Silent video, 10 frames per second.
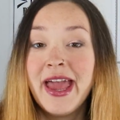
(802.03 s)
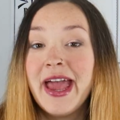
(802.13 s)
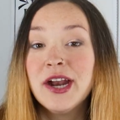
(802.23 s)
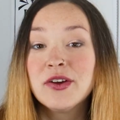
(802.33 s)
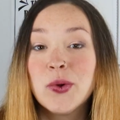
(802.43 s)

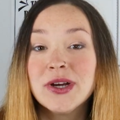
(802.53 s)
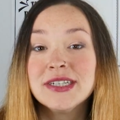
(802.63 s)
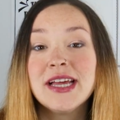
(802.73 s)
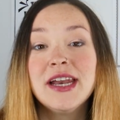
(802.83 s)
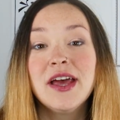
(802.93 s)
And of
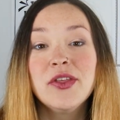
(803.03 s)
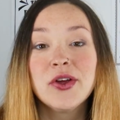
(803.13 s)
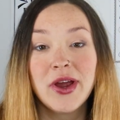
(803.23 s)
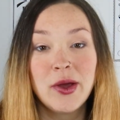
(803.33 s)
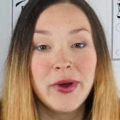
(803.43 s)
course, another
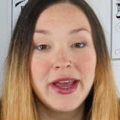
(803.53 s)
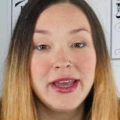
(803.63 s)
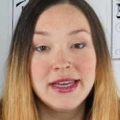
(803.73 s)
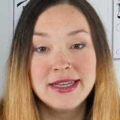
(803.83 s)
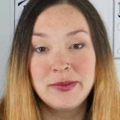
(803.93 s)
great way
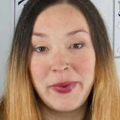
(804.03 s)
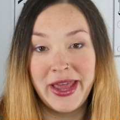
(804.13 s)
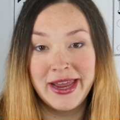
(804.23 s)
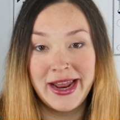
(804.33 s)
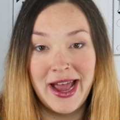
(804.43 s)
is
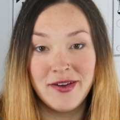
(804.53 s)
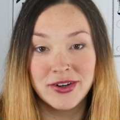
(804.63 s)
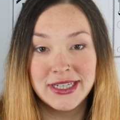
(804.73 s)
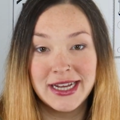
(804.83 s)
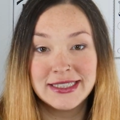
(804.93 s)
paid
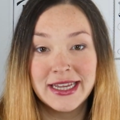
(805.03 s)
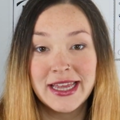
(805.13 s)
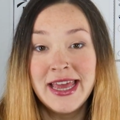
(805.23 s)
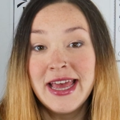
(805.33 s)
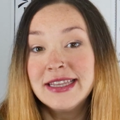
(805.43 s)
advertising.